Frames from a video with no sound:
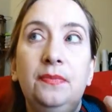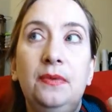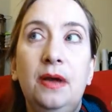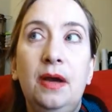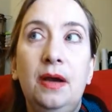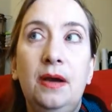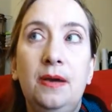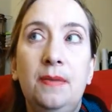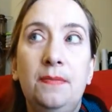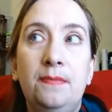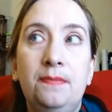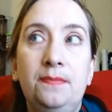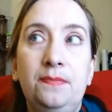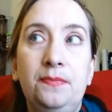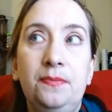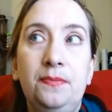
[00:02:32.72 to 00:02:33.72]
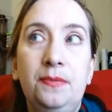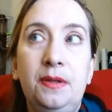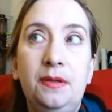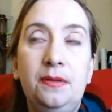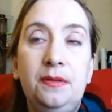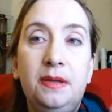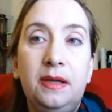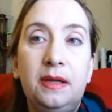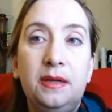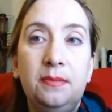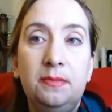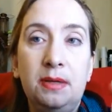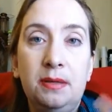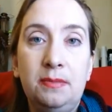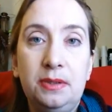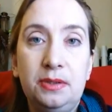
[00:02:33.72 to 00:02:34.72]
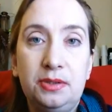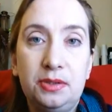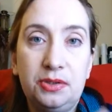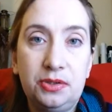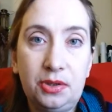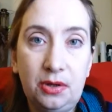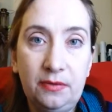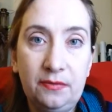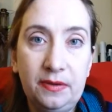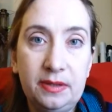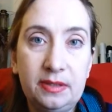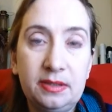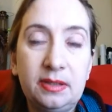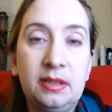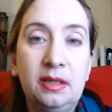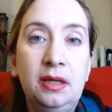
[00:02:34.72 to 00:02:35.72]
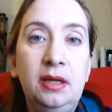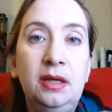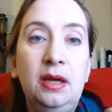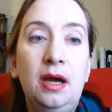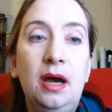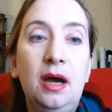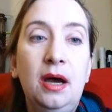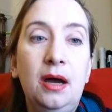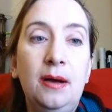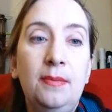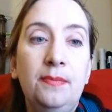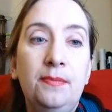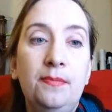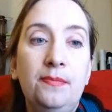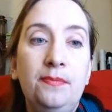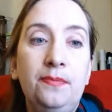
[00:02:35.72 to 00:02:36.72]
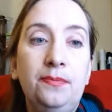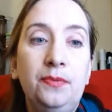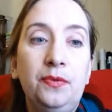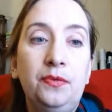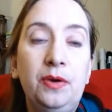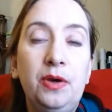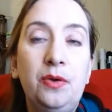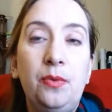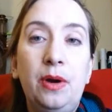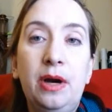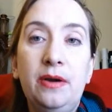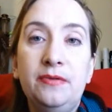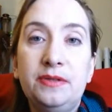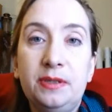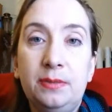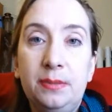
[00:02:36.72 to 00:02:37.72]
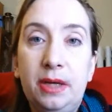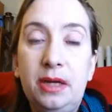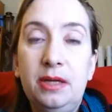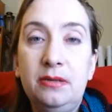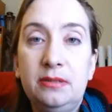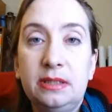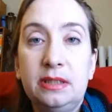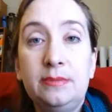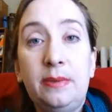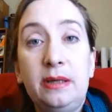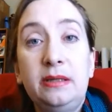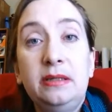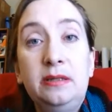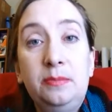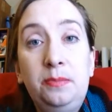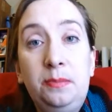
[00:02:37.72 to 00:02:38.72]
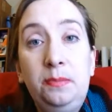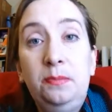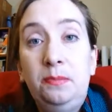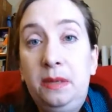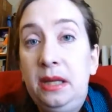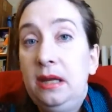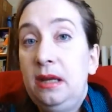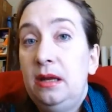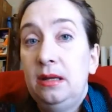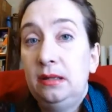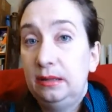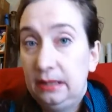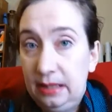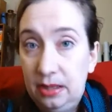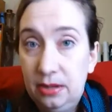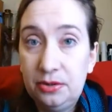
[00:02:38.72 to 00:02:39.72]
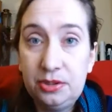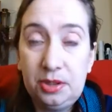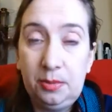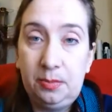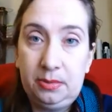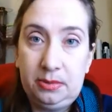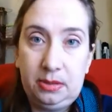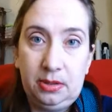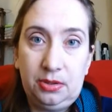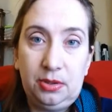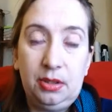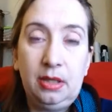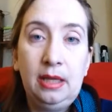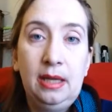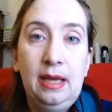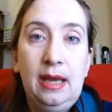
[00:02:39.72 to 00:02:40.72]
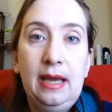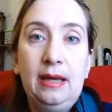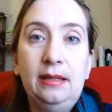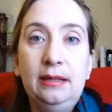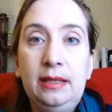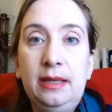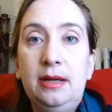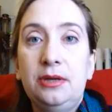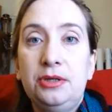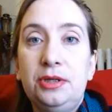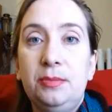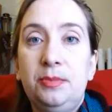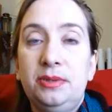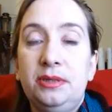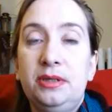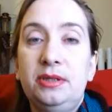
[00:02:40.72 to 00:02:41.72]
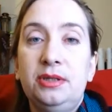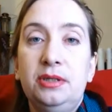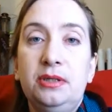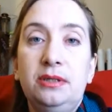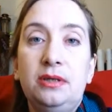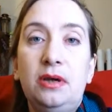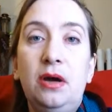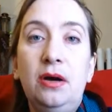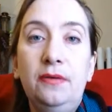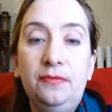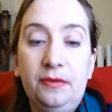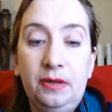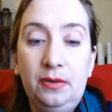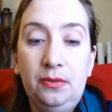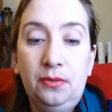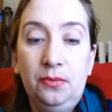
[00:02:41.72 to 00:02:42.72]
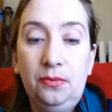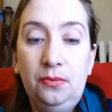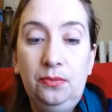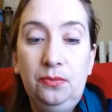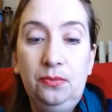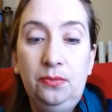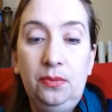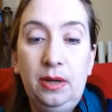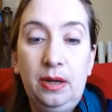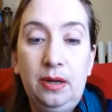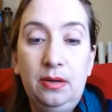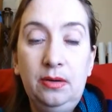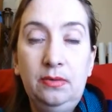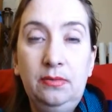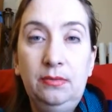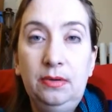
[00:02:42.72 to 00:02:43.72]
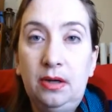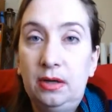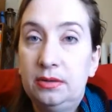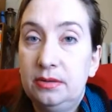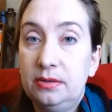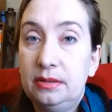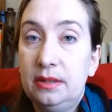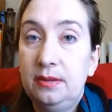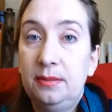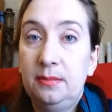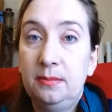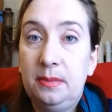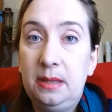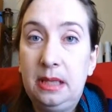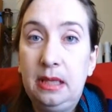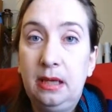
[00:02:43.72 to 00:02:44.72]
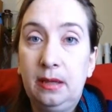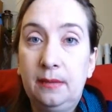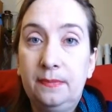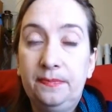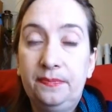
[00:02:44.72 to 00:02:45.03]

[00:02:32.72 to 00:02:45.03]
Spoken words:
the commitment to service required of somebody who's expected to be in a leadership position. And a leadership position is often what doctors end up being.